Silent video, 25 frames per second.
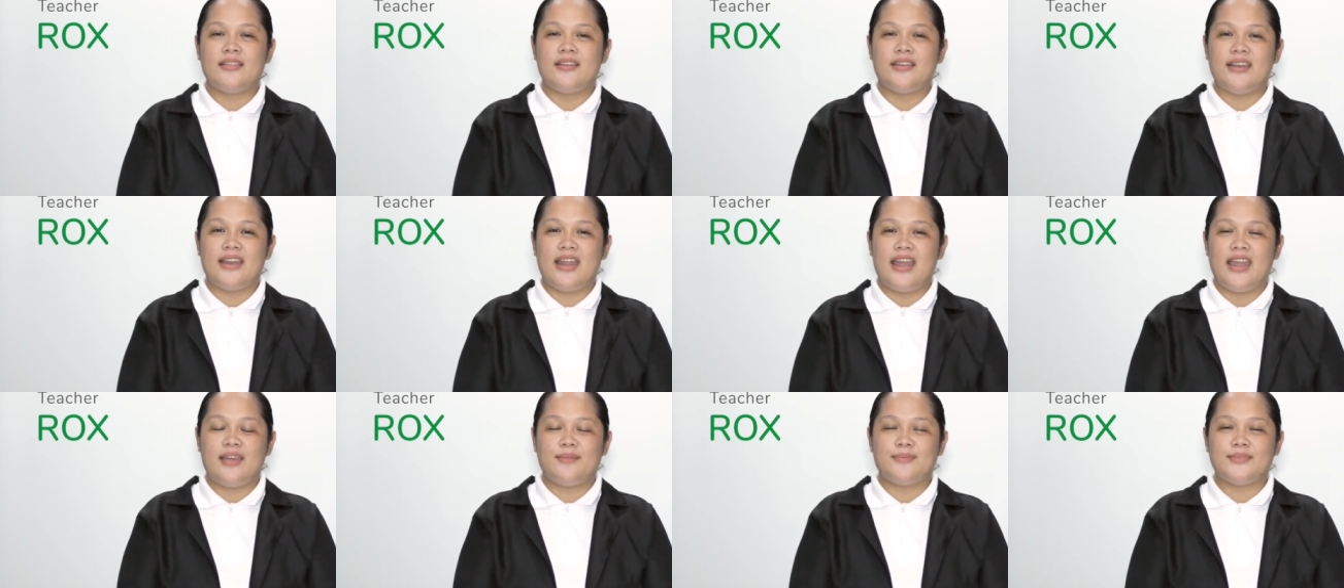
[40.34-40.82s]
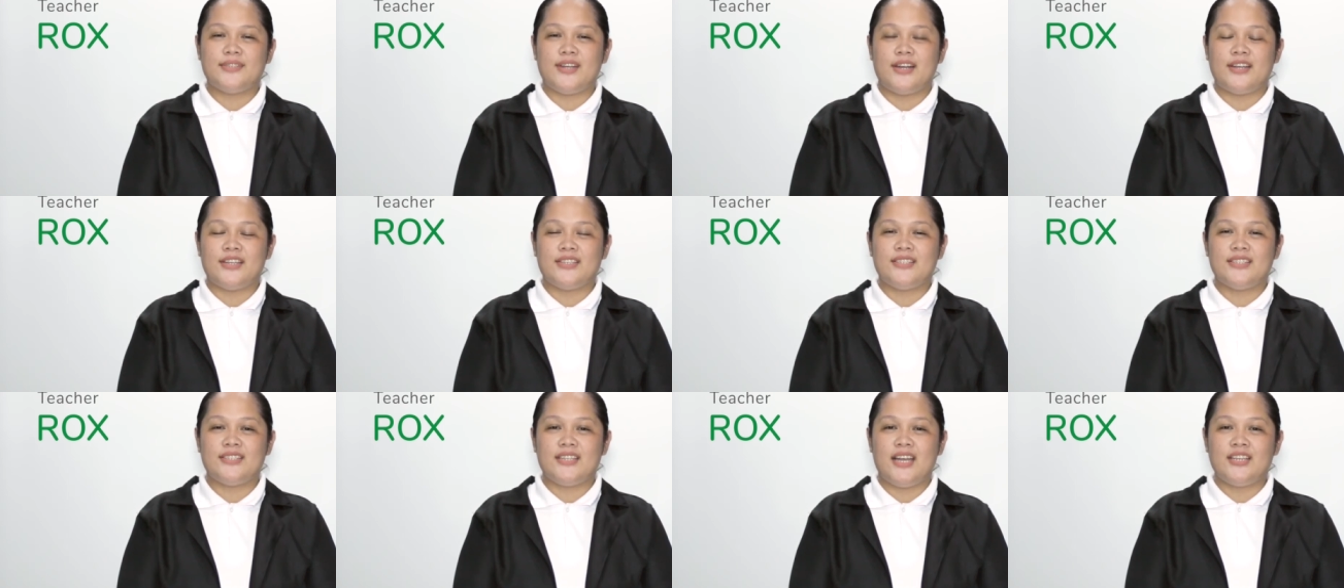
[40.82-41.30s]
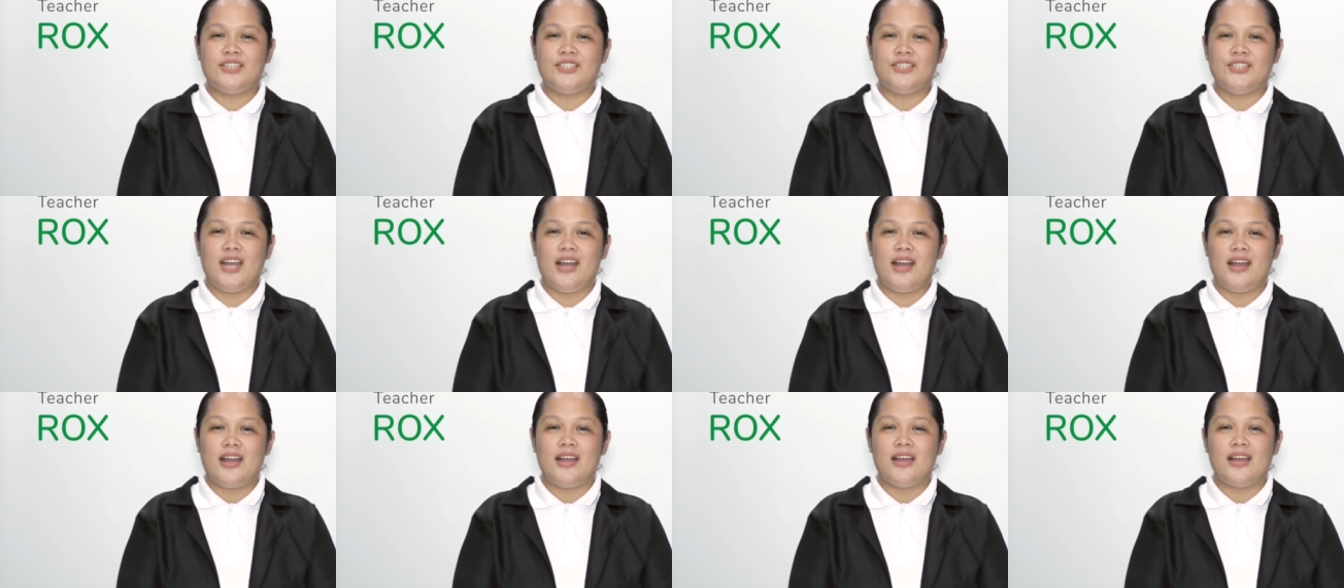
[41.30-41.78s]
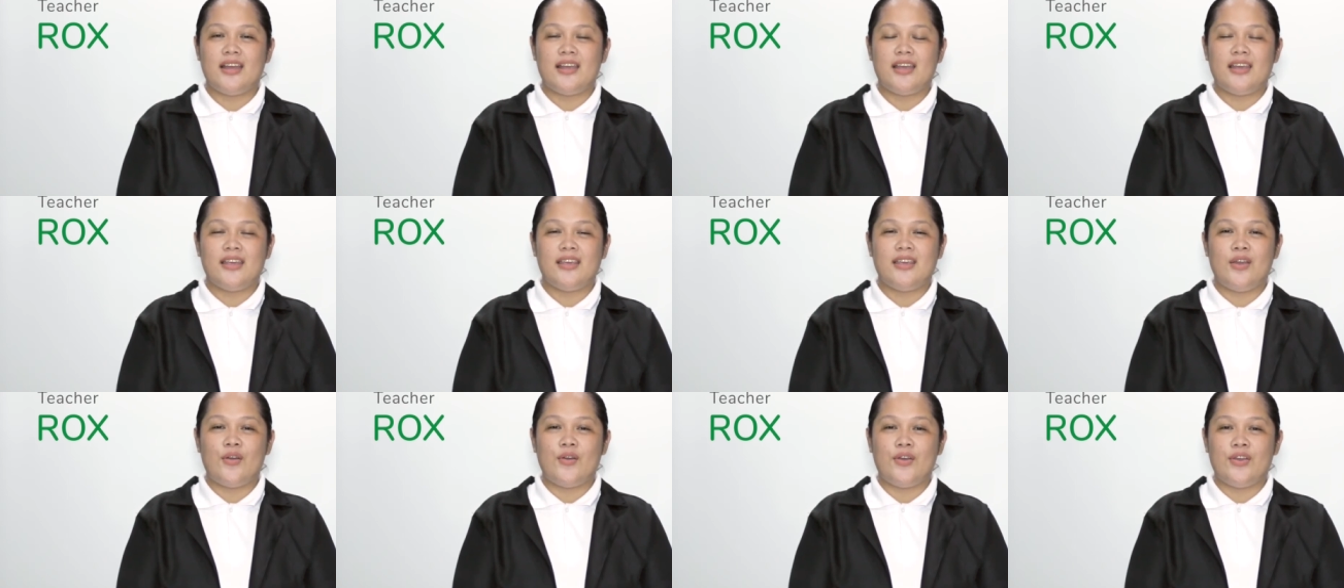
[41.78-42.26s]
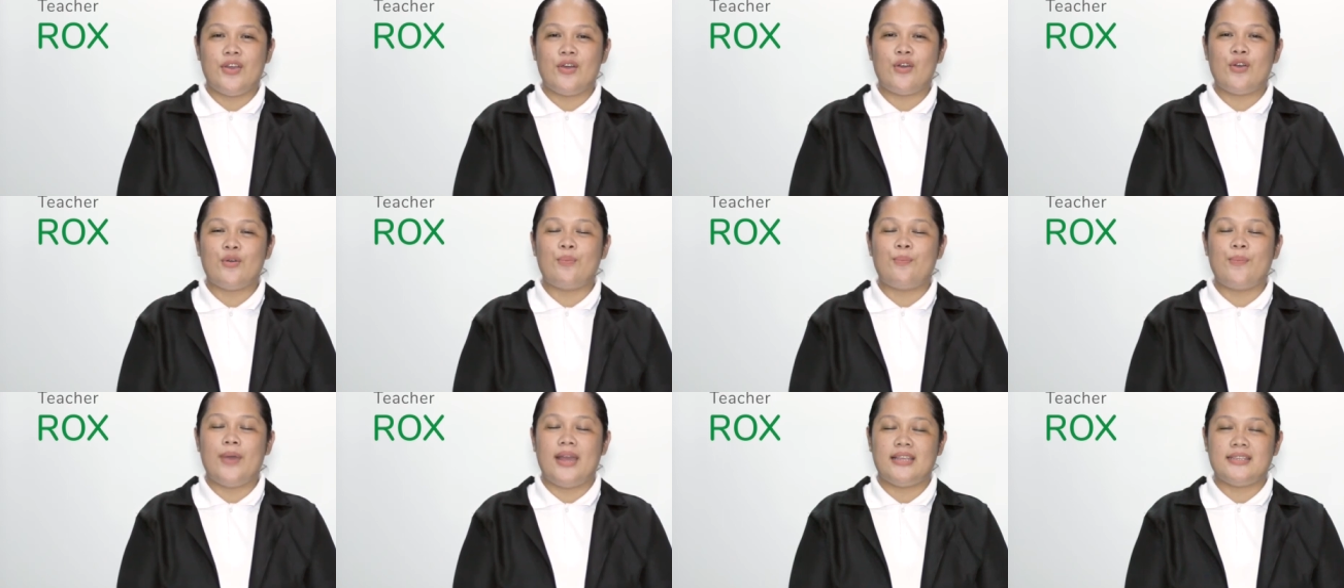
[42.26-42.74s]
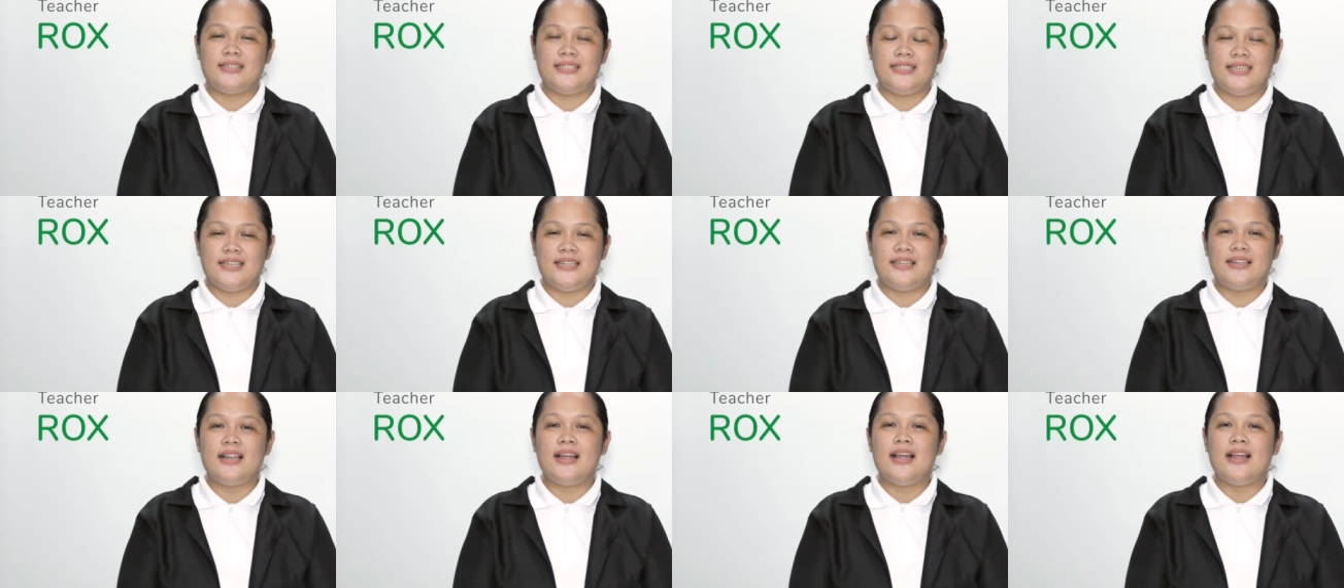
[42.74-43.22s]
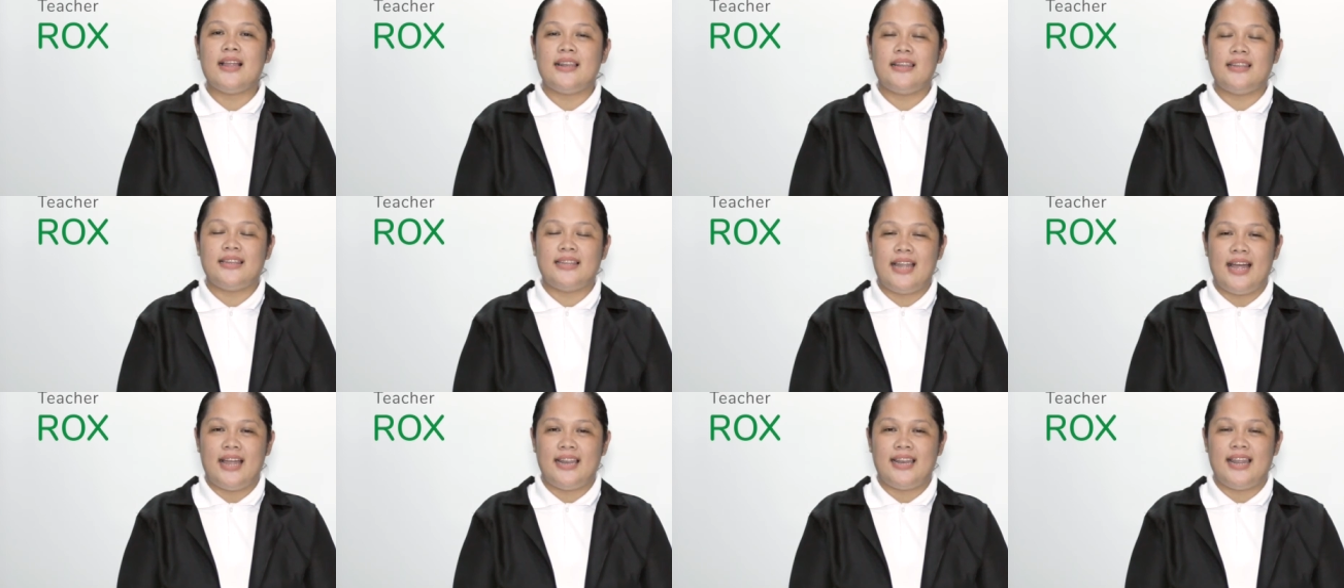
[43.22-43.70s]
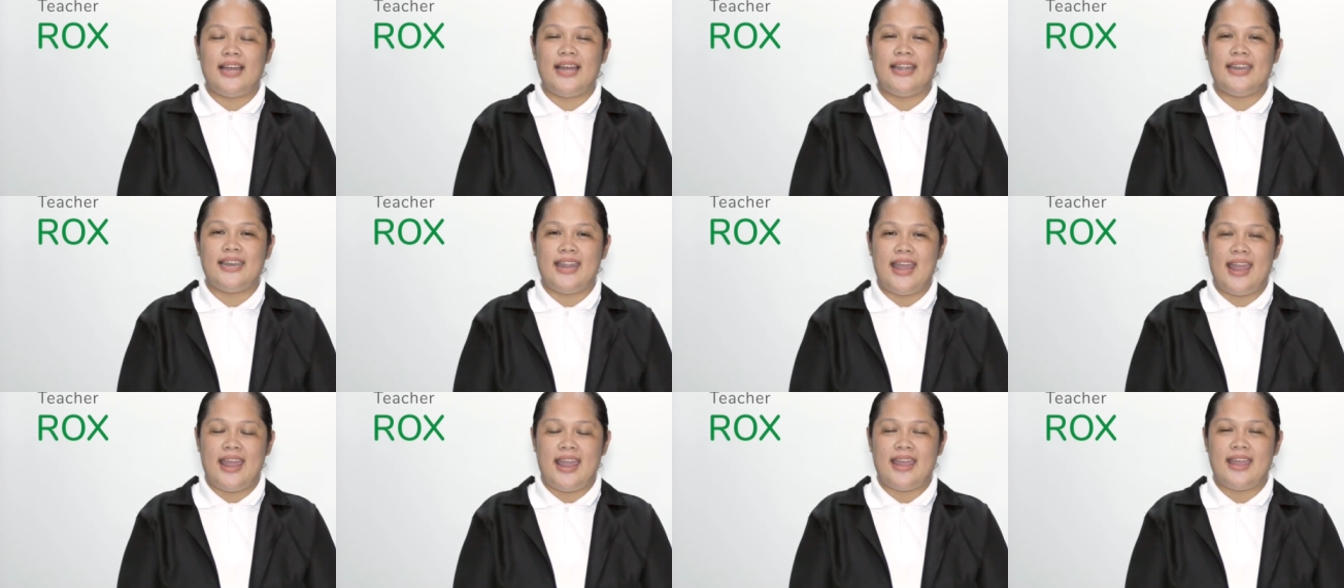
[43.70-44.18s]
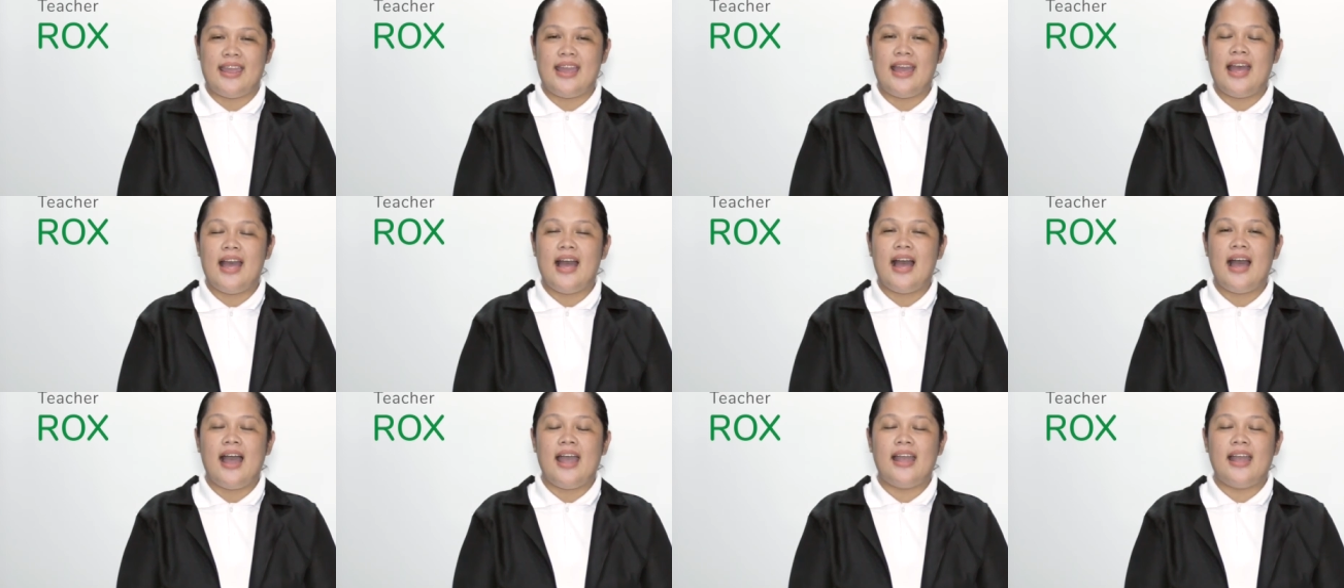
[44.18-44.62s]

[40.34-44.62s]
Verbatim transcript: Their names are Stasha, Yo-Yo, Pencil, Lala, and Dey.